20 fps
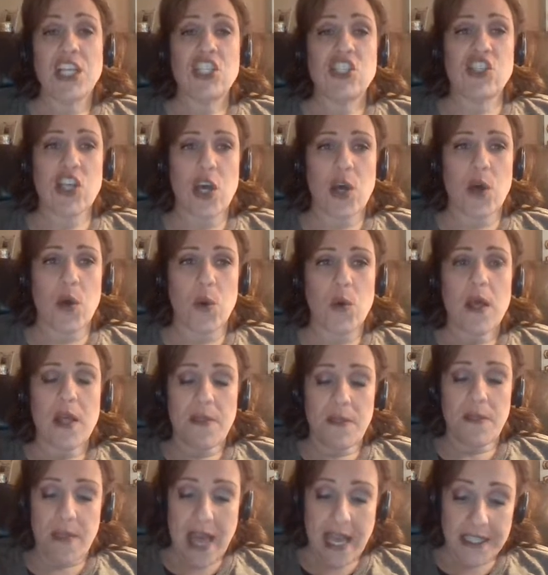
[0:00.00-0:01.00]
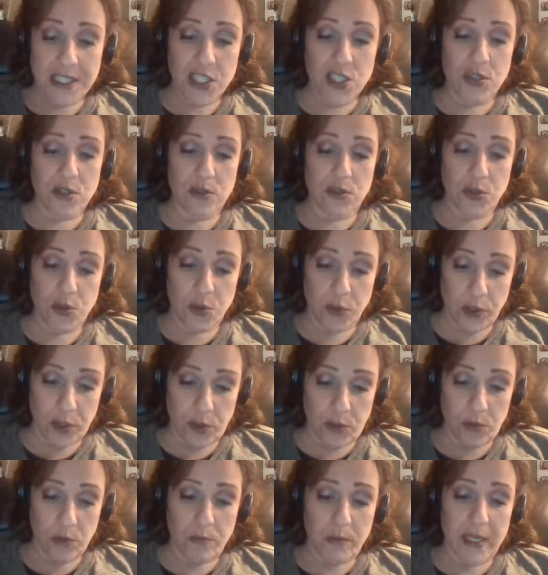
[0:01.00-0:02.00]
So that's
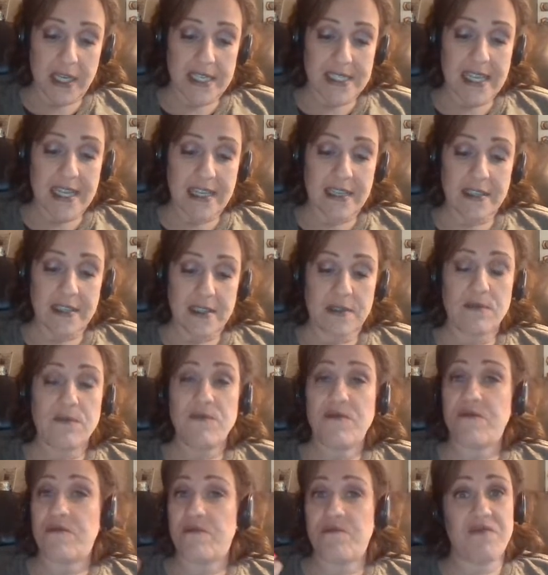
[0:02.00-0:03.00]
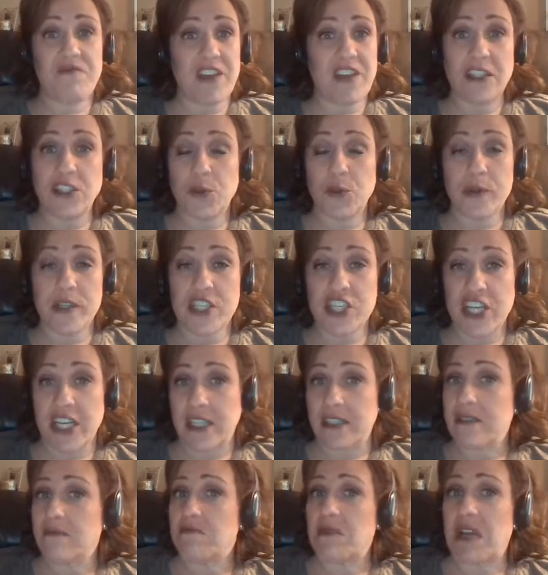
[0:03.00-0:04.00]
true because I failed to
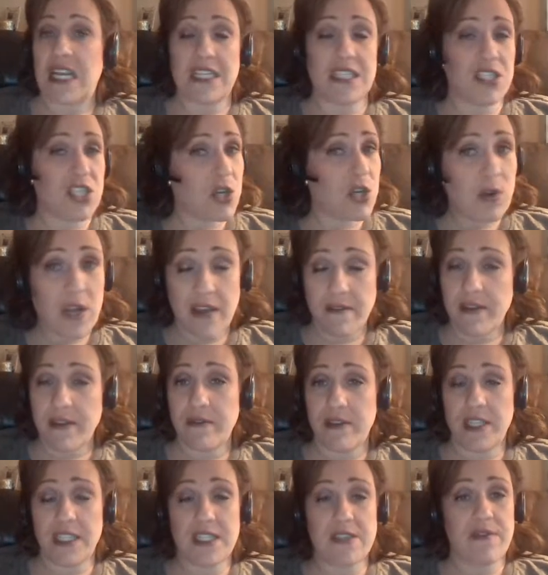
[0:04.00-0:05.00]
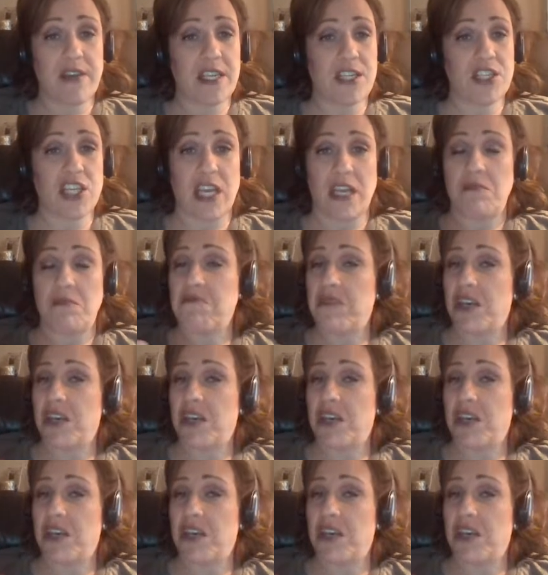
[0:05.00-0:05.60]
reject. I don't have evidence of HA.